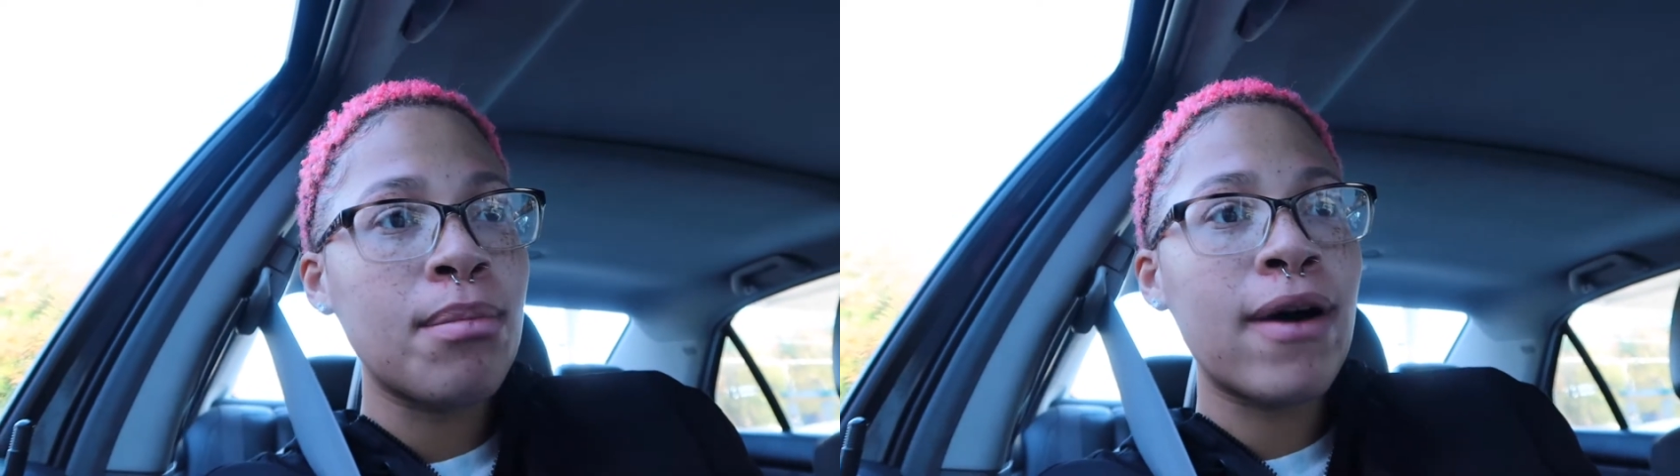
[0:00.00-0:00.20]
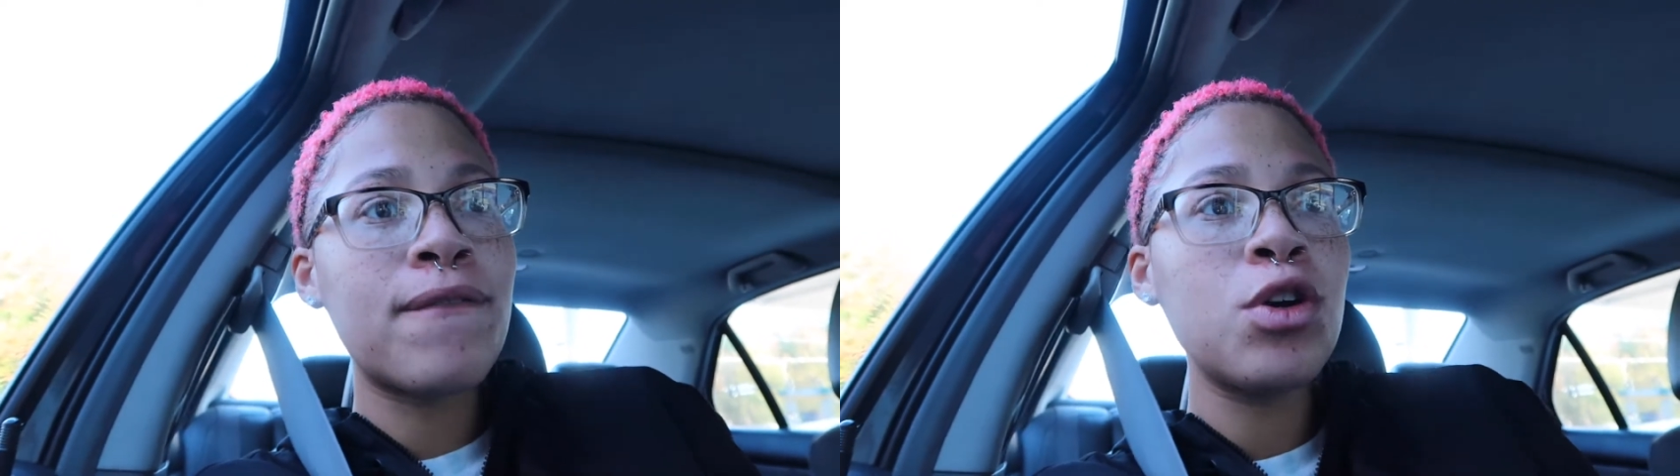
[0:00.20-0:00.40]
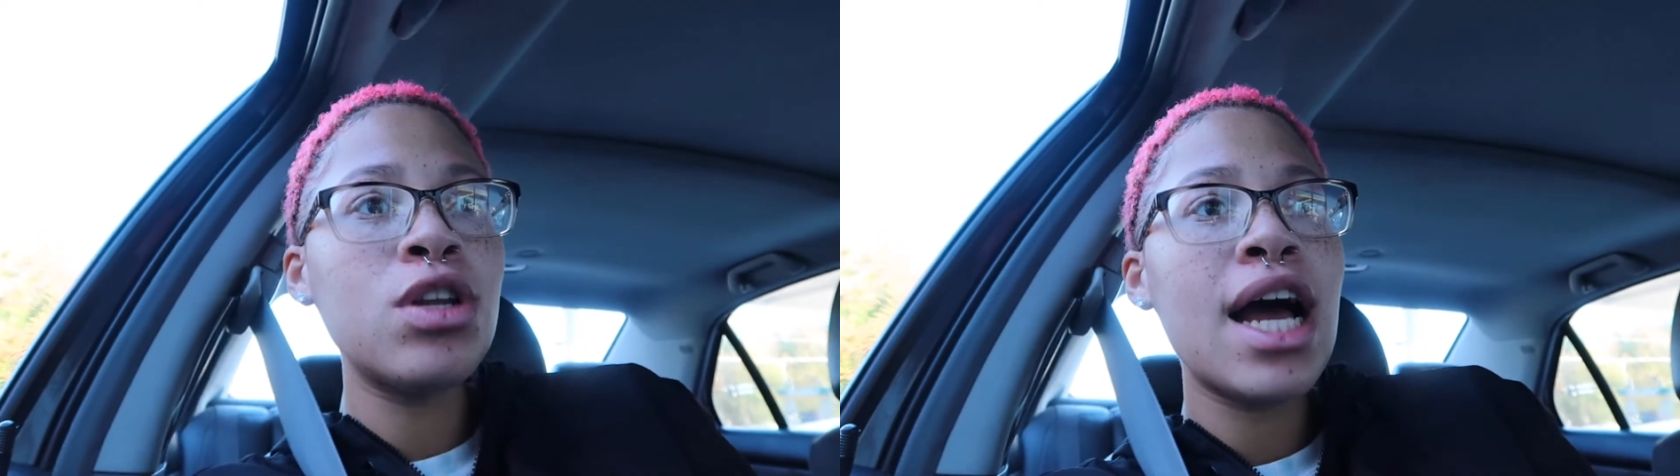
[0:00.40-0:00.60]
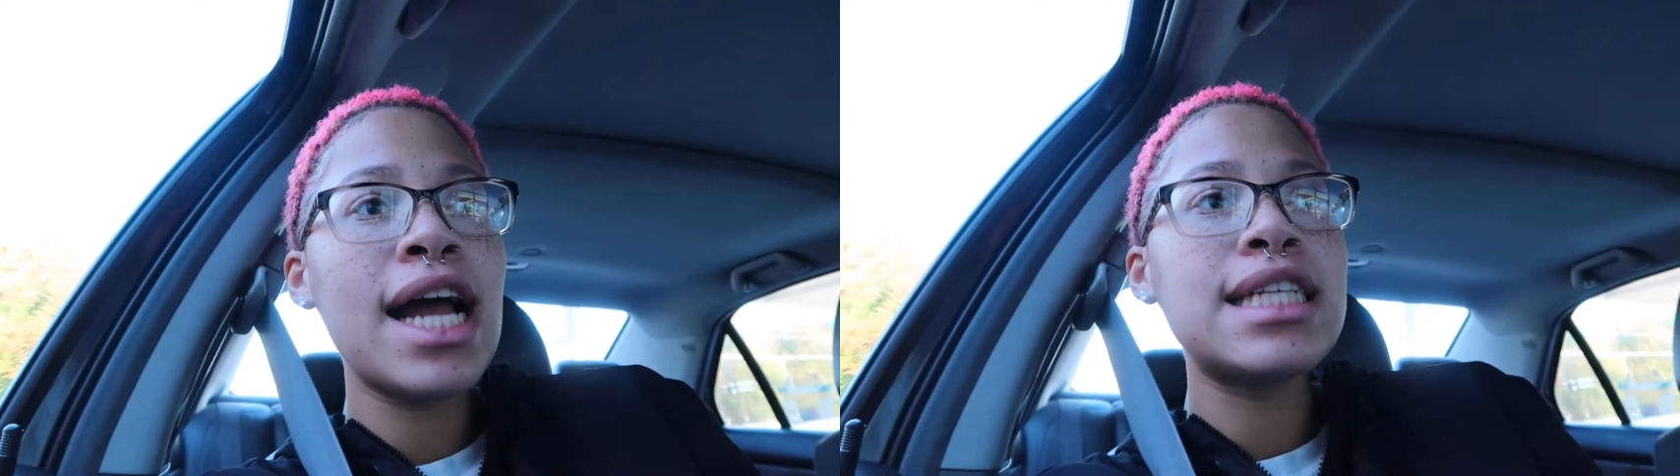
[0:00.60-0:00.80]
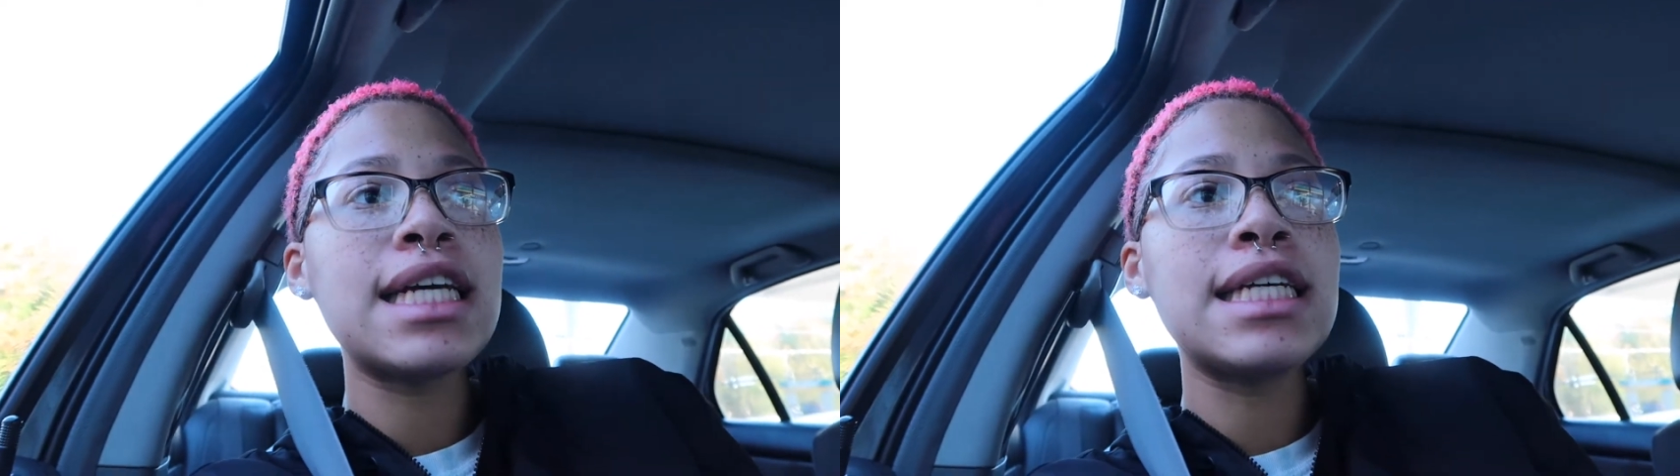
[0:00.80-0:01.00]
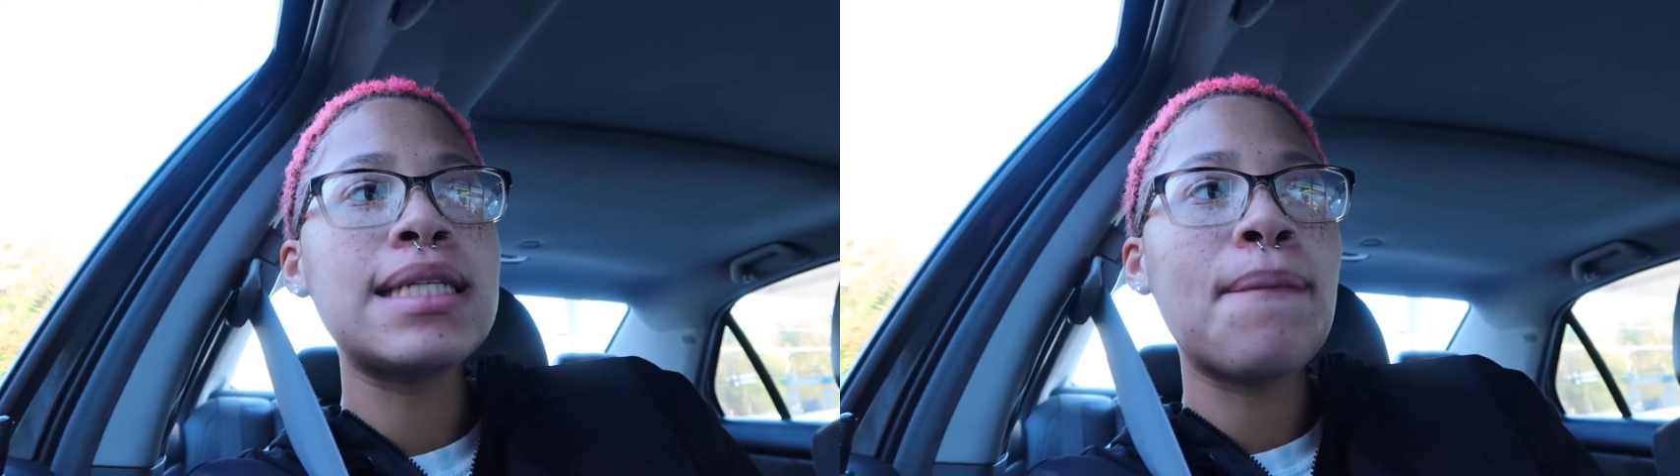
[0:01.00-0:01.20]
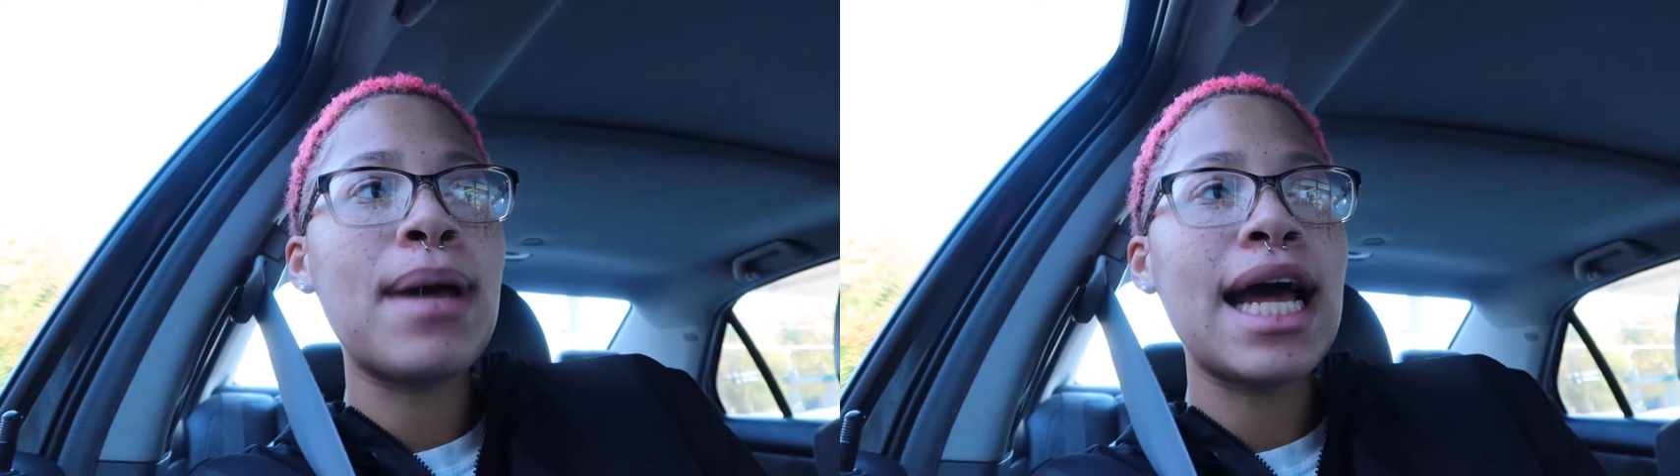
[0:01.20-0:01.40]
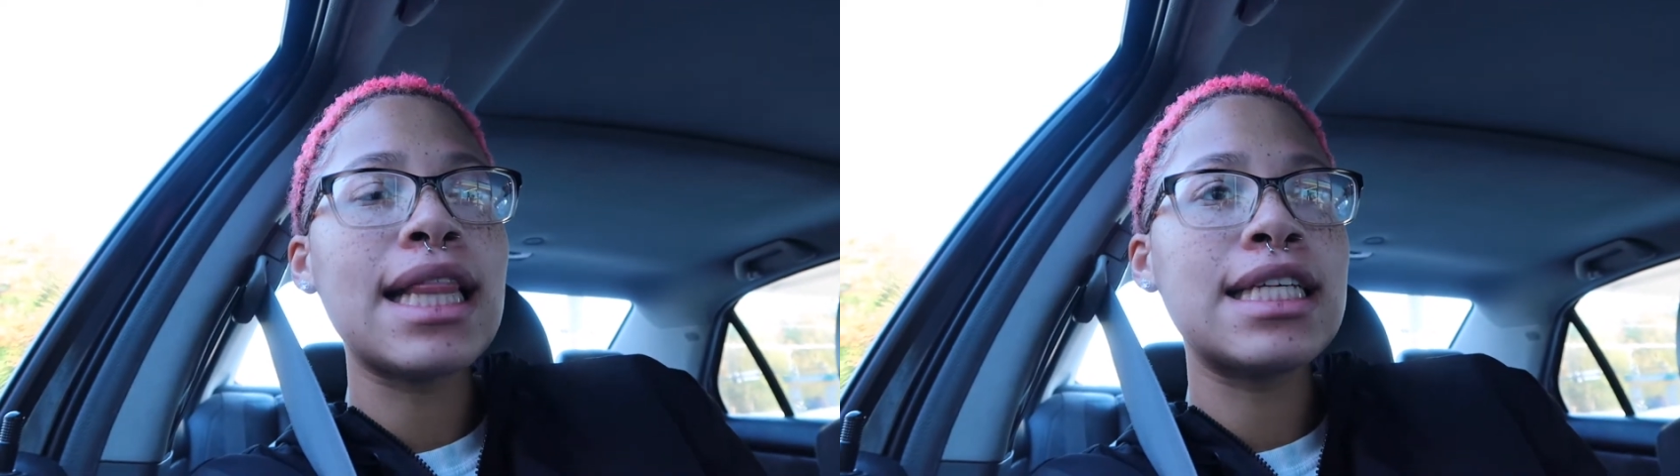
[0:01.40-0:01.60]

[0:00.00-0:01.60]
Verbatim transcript: But Food Lion to get some mac,